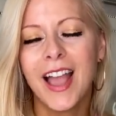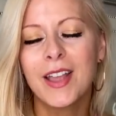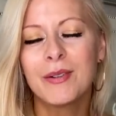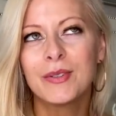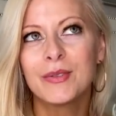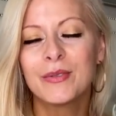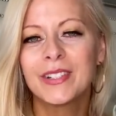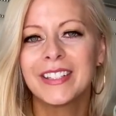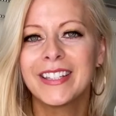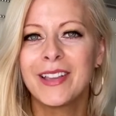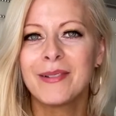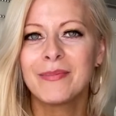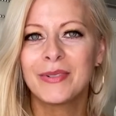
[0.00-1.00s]
I would
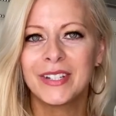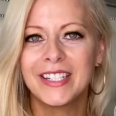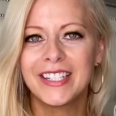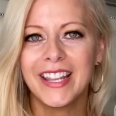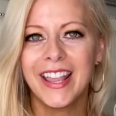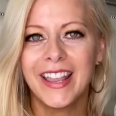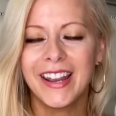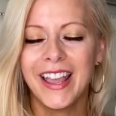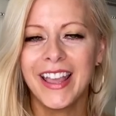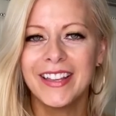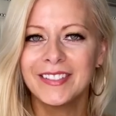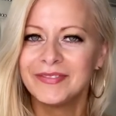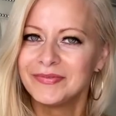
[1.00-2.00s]
really appreciate
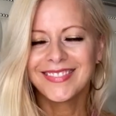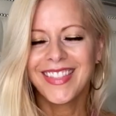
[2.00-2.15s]
it.